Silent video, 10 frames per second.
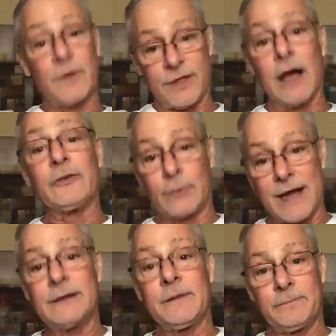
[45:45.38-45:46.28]
So
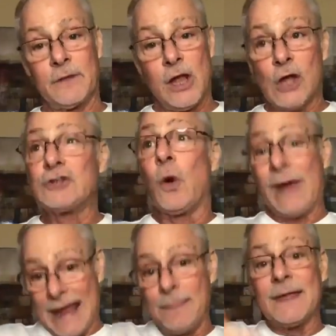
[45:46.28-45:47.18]
that still comes with
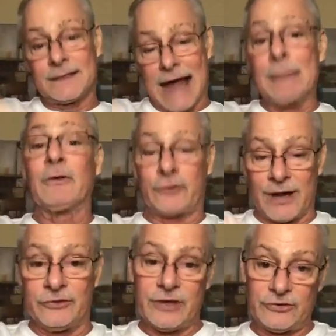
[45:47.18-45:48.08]
us, right?
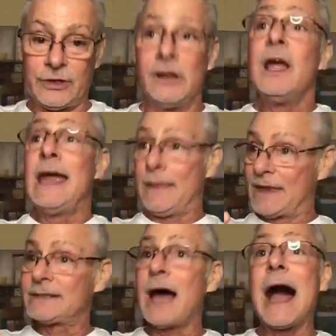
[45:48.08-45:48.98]
So in this time
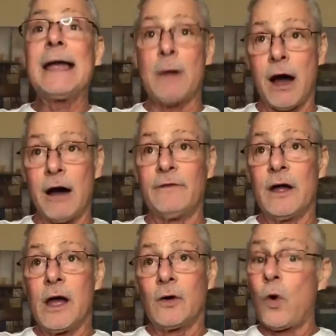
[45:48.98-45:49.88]
of transition,
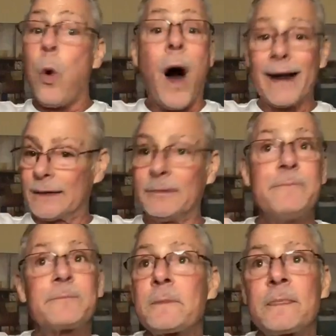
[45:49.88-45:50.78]
in this time
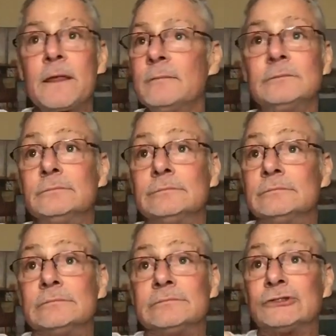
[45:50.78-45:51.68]
of
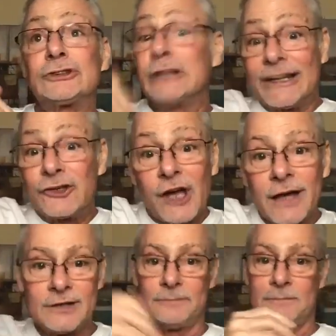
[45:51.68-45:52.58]
quantum
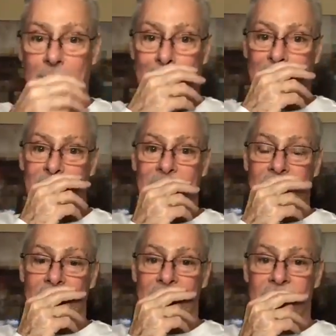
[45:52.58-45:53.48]

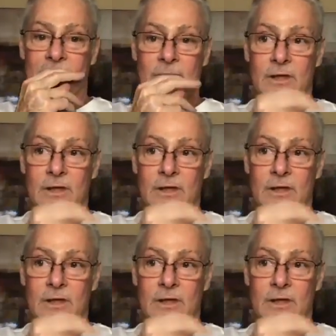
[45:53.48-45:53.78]
slingshot,